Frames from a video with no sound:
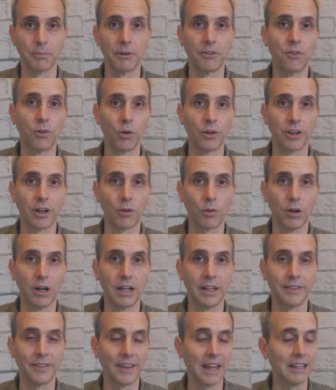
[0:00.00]
before their
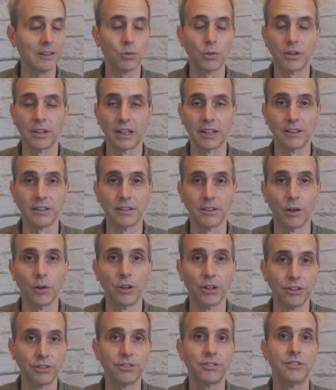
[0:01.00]
run, that's when they
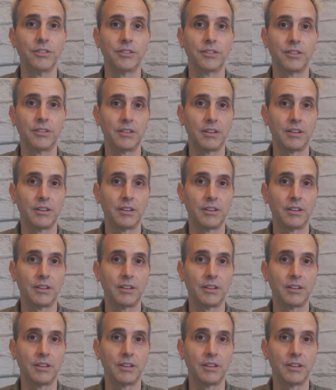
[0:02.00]
notice,